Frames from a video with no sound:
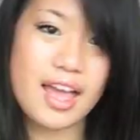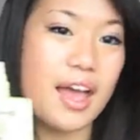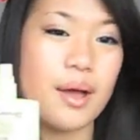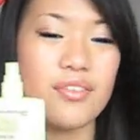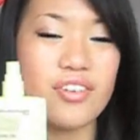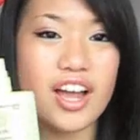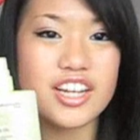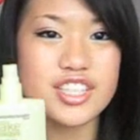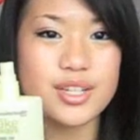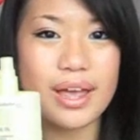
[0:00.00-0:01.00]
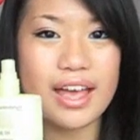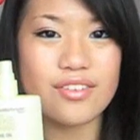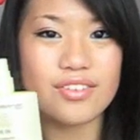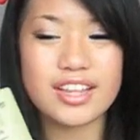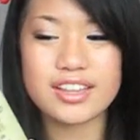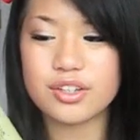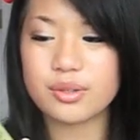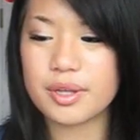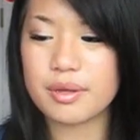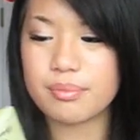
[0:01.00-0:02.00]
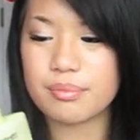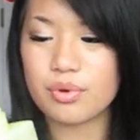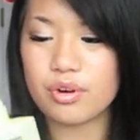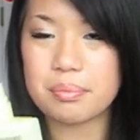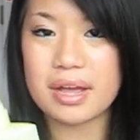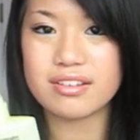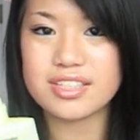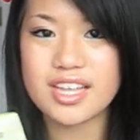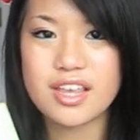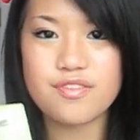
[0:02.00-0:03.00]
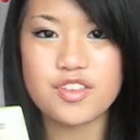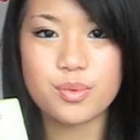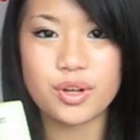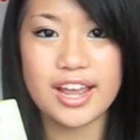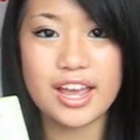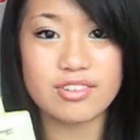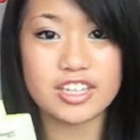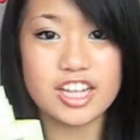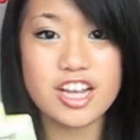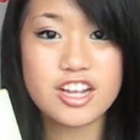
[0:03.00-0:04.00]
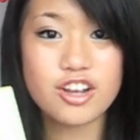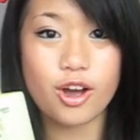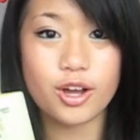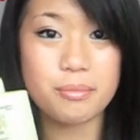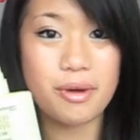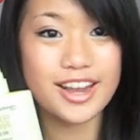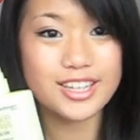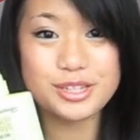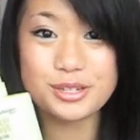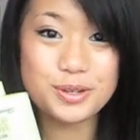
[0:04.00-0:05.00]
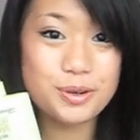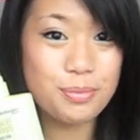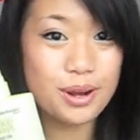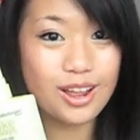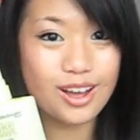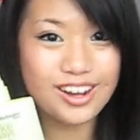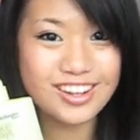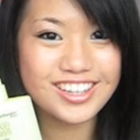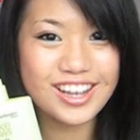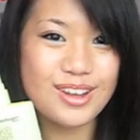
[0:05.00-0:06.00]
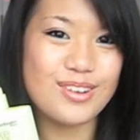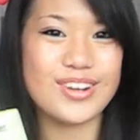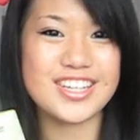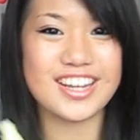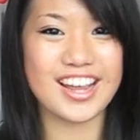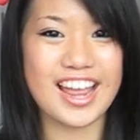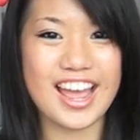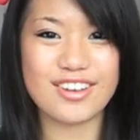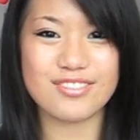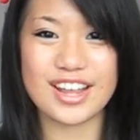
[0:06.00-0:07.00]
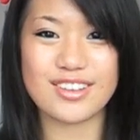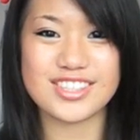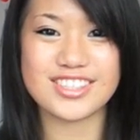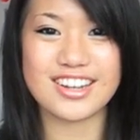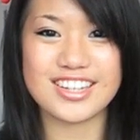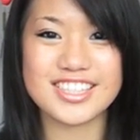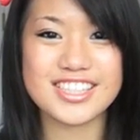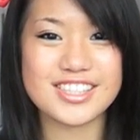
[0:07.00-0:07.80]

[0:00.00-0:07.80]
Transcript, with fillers: However, I do have a little bit more about it if you want to have a look on my new blog, which I have now started.